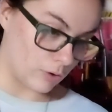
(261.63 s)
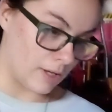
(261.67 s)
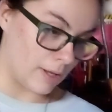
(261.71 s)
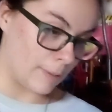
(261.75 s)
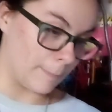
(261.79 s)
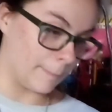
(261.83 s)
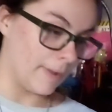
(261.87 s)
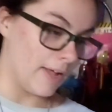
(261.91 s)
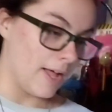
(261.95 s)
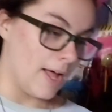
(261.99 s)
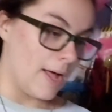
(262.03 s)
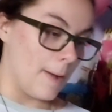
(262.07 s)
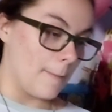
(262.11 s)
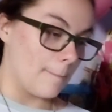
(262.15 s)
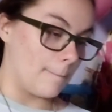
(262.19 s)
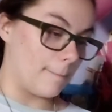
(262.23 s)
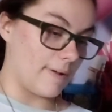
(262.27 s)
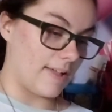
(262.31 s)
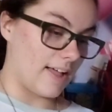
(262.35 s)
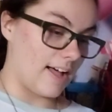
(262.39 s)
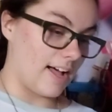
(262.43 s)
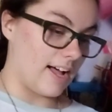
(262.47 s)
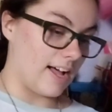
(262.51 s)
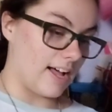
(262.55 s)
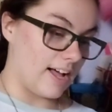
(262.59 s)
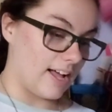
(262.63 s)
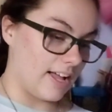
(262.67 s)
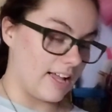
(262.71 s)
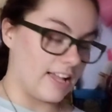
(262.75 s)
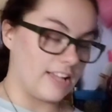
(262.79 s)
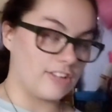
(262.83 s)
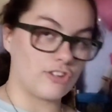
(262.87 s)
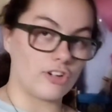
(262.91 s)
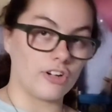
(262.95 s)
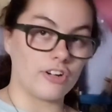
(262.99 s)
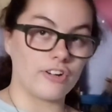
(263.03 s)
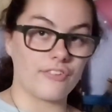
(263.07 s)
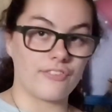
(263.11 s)
him. But
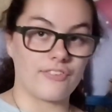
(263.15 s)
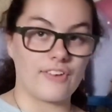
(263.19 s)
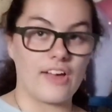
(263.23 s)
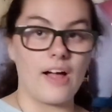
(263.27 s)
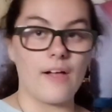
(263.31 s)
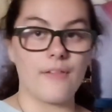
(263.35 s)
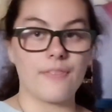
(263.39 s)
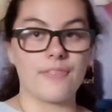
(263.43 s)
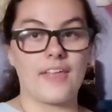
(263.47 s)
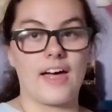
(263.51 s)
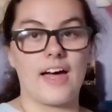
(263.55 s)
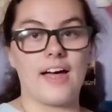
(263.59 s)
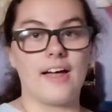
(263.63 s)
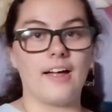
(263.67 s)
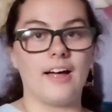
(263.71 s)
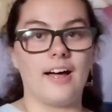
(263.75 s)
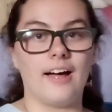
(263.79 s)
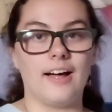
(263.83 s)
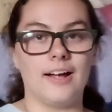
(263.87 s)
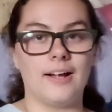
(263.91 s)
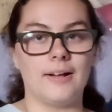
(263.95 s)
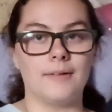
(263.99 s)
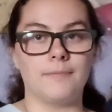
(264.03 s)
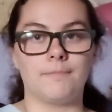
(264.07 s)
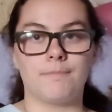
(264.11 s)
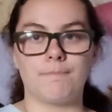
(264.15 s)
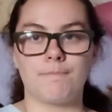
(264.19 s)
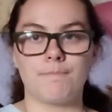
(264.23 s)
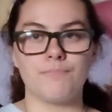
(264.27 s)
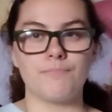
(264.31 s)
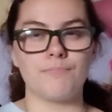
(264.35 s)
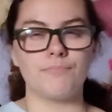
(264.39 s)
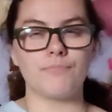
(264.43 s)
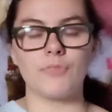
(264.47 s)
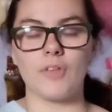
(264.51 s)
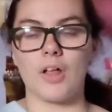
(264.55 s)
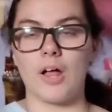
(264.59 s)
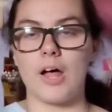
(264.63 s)
it turns out that
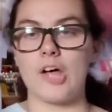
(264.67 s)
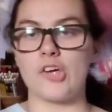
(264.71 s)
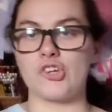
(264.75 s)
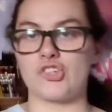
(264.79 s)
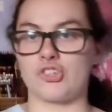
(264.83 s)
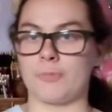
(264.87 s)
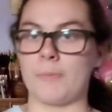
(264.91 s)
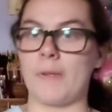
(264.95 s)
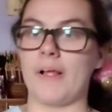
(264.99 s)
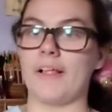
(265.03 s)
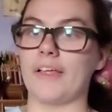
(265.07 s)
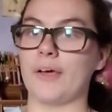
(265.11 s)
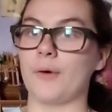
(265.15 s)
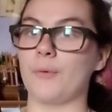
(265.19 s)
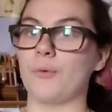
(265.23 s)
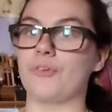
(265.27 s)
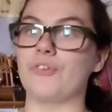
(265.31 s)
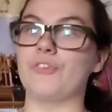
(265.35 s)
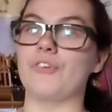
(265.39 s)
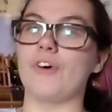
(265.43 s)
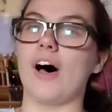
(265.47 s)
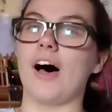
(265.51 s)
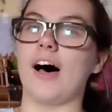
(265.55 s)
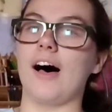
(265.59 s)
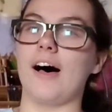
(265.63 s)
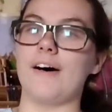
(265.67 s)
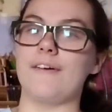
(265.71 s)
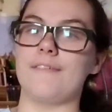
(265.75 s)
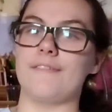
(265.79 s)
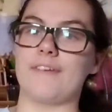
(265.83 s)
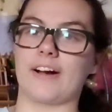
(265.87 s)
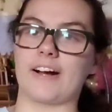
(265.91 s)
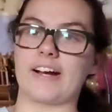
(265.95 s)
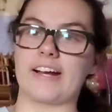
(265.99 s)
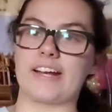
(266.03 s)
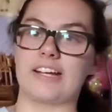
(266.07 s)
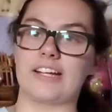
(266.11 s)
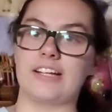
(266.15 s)
Schmeling was
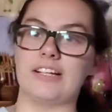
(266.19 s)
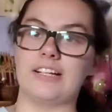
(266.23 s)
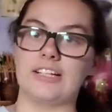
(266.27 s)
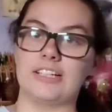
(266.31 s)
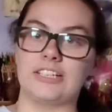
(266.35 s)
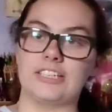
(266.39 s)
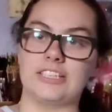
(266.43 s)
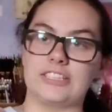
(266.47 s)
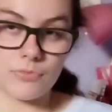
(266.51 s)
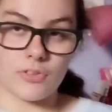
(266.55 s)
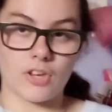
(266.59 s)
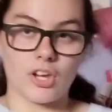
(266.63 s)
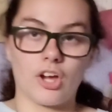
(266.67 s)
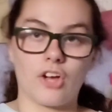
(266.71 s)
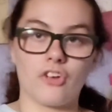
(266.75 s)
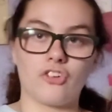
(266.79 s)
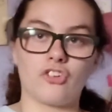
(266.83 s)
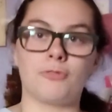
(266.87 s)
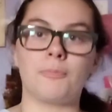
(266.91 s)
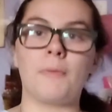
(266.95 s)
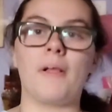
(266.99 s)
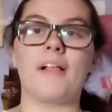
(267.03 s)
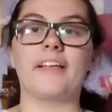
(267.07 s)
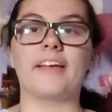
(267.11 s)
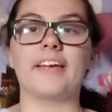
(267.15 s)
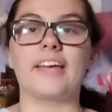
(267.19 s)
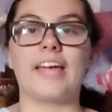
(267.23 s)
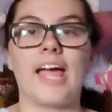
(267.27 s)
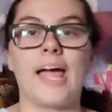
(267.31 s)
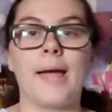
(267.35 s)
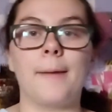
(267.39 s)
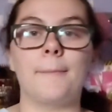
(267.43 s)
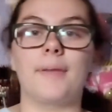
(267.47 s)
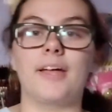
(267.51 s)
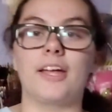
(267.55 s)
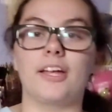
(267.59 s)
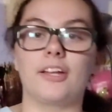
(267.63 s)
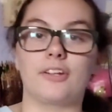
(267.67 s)
very Schmeling
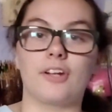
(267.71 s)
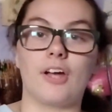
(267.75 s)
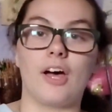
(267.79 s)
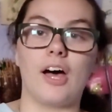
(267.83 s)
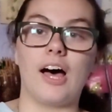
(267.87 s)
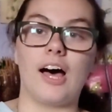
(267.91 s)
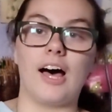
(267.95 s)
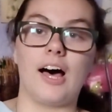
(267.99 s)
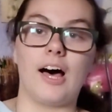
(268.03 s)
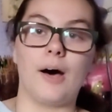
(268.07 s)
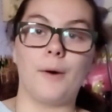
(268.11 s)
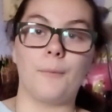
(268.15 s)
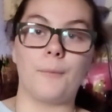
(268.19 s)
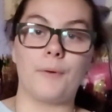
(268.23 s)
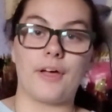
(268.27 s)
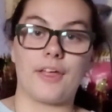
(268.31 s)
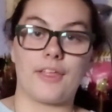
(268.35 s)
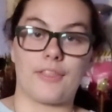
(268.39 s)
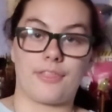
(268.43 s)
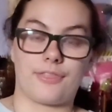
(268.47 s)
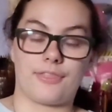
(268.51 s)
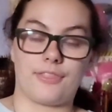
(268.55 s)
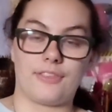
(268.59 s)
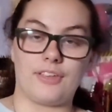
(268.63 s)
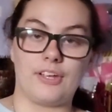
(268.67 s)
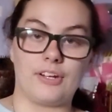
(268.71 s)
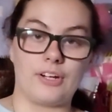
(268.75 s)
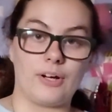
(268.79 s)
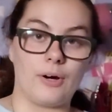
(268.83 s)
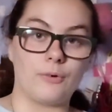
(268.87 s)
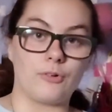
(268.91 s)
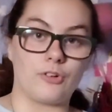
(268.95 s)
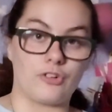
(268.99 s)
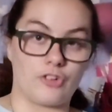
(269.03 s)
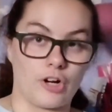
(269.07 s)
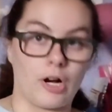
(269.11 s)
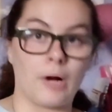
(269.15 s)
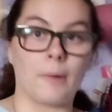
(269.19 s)
came in with,
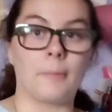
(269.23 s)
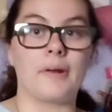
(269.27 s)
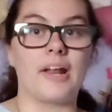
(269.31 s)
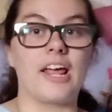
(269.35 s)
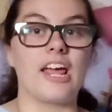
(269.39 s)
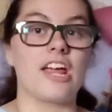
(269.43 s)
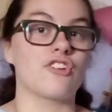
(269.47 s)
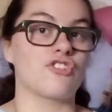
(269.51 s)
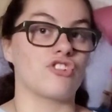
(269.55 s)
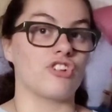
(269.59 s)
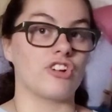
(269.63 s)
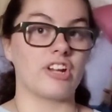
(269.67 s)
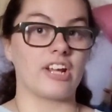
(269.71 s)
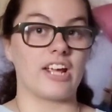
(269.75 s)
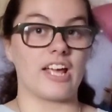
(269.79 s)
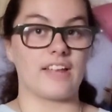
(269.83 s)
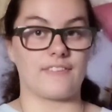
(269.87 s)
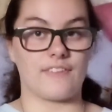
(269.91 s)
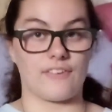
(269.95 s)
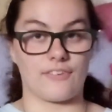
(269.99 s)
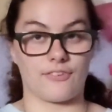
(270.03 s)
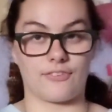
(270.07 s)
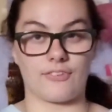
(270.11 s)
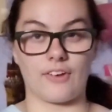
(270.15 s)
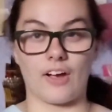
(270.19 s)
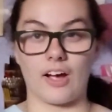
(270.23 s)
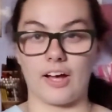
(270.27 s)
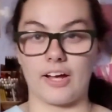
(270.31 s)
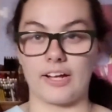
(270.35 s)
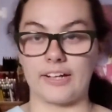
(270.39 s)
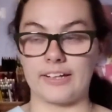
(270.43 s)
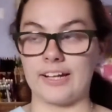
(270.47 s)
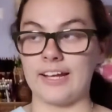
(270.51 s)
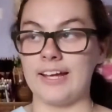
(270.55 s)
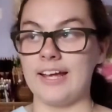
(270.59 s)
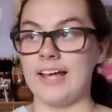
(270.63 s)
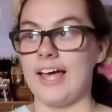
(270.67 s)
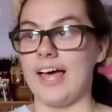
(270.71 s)
determination to get this
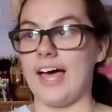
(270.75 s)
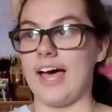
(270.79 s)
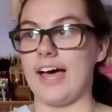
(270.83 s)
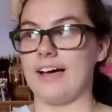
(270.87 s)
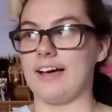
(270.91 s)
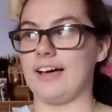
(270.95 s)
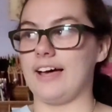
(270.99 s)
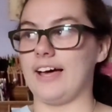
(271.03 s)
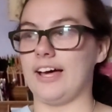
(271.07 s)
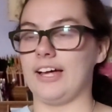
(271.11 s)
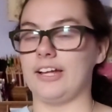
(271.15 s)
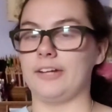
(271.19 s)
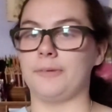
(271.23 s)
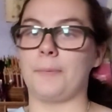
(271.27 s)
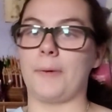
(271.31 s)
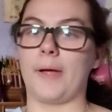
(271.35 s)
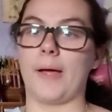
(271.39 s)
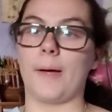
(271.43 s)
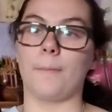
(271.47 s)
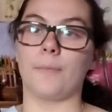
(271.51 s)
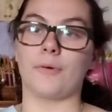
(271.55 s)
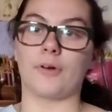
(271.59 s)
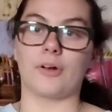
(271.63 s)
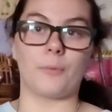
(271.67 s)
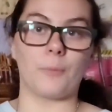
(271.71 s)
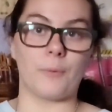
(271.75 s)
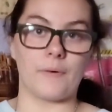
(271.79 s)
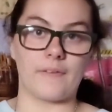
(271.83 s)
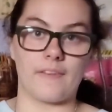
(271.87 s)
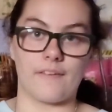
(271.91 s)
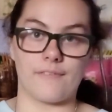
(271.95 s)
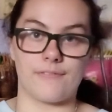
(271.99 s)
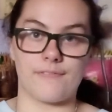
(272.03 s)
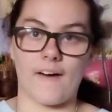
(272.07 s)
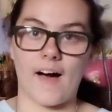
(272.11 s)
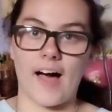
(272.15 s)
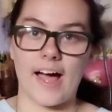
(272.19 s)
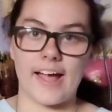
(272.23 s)
done and be able to win the
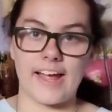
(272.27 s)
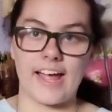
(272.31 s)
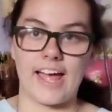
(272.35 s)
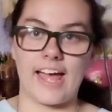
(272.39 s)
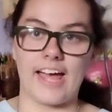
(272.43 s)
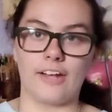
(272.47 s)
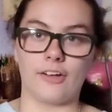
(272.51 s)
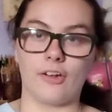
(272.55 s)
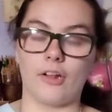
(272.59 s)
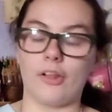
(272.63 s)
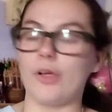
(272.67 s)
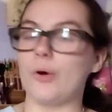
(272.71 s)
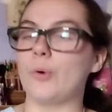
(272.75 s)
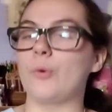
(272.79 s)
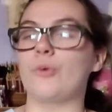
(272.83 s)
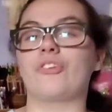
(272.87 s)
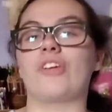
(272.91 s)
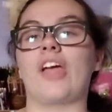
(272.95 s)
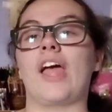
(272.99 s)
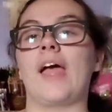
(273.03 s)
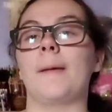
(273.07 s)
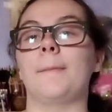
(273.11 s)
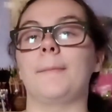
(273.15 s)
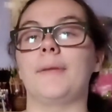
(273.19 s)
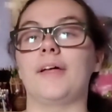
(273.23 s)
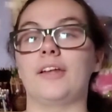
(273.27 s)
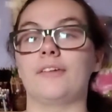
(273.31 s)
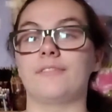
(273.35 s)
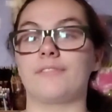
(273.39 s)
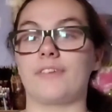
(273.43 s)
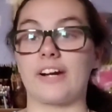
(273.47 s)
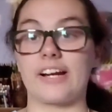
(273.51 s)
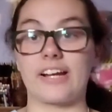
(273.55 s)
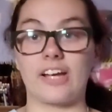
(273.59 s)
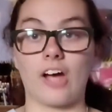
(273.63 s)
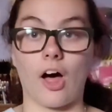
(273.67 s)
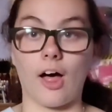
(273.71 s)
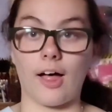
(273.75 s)
fight, and Lewis came in
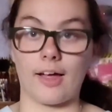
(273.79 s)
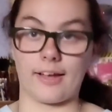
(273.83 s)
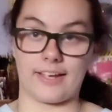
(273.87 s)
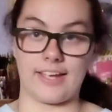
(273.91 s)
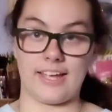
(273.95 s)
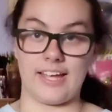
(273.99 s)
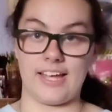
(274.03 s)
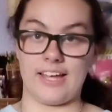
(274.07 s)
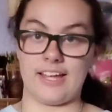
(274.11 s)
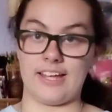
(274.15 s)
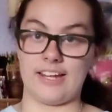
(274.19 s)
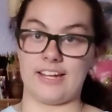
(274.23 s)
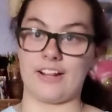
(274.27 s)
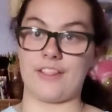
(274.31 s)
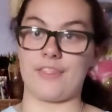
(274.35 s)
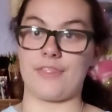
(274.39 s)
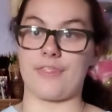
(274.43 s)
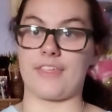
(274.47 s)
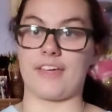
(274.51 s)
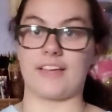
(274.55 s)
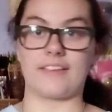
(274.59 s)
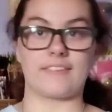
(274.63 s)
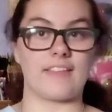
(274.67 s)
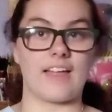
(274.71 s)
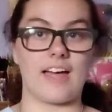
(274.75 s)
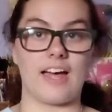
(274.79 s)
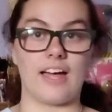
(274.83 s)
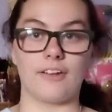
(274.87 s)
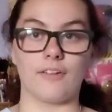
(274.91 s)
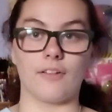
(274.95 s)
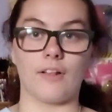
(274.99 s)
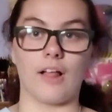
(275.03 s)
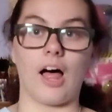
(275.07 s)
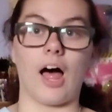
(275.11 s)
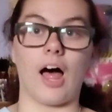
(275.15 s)
very cocky. He didn't think that